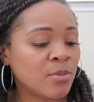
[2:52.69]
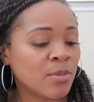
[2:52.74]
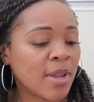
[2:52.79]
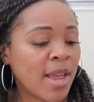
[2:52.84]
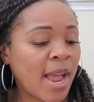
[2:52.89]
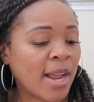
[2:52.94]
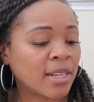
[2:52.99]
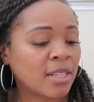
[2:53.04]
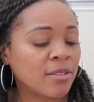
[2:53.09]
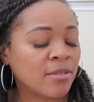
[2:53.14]
with
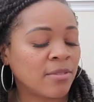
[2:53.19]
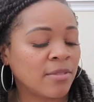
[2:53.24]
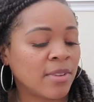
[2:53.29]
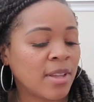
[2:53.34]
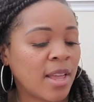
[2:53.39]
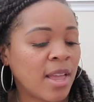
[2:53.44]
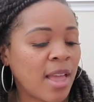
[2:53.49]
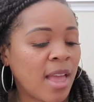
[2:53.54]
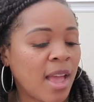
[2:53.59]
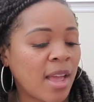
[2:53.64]
active
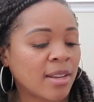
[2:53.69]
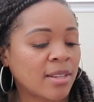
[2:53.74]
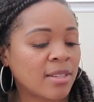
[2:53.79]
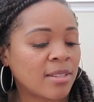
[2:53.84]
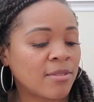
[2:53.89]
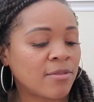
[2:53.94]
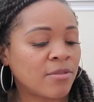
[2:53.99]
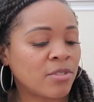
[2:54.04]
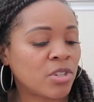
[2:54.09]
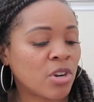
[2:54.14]

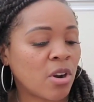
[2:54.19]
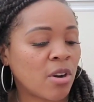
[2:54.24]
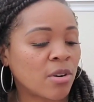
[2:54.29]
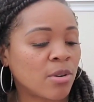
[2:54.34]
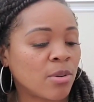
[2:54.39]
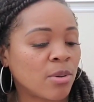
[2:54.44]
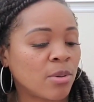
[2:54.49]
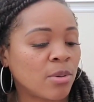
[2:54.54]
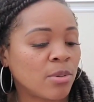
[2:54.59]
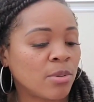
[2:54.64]

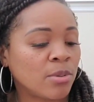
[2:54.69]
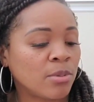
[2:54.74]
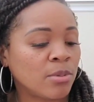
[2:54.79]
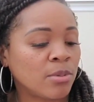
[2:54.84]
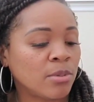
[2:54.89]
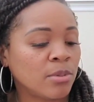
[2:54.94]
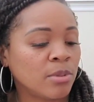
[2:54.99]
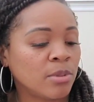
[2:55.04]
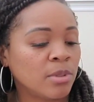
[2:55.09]
charcoal